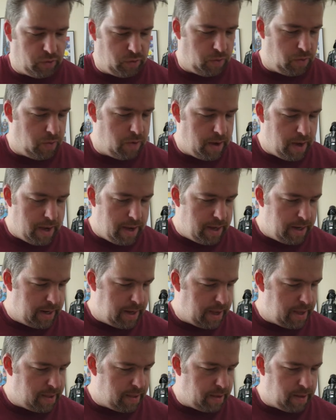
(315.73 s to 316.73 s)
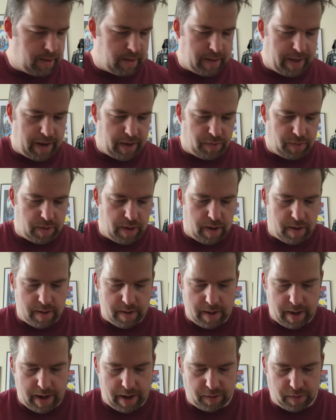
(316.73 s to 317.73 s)
So nice little extra
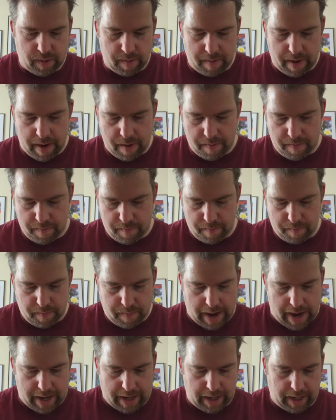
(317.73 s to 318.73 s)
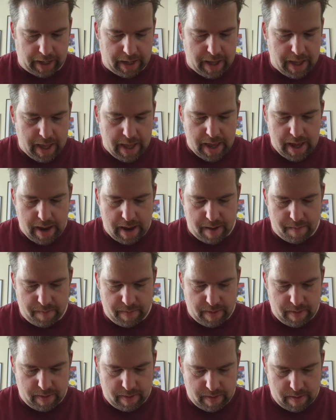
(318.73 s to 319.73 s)
bit of packing.
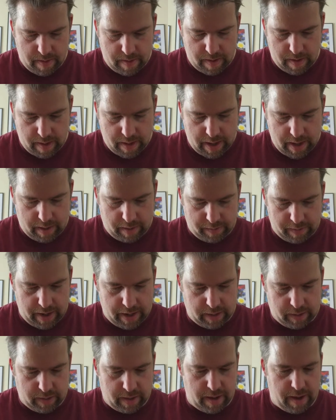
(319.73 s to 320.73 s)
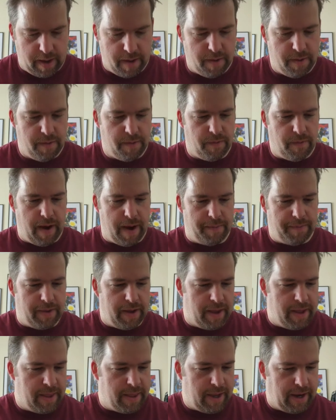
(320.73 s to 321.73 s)
The seller's actually wrapped
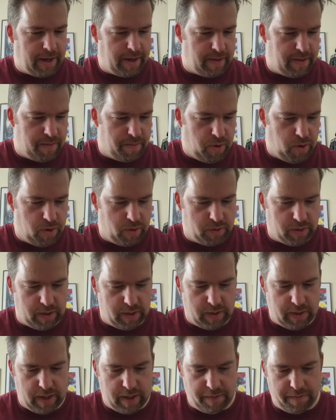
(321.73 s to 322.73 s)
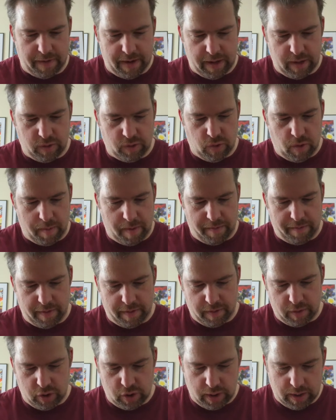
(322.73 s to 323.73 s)
it inside of the box in cellophane to stop
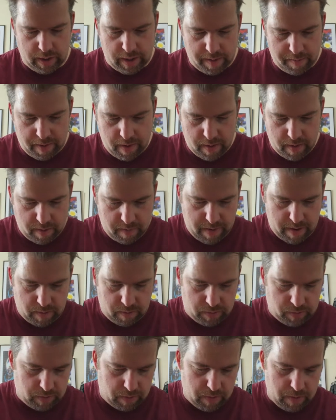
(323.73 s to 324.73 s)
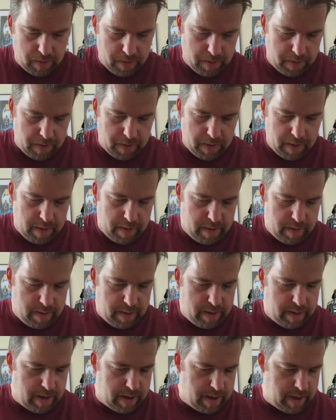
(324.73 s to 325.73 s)
everything jingling about as well. So
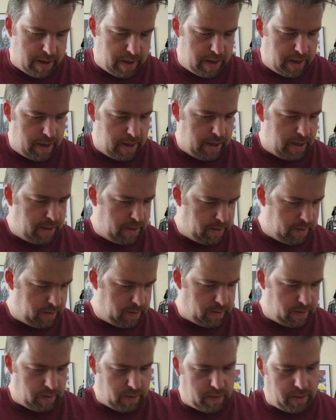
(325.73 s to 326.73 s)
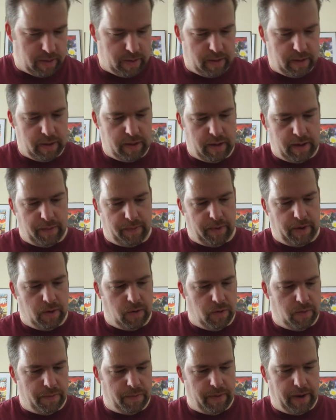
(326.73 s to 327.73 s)
there we go.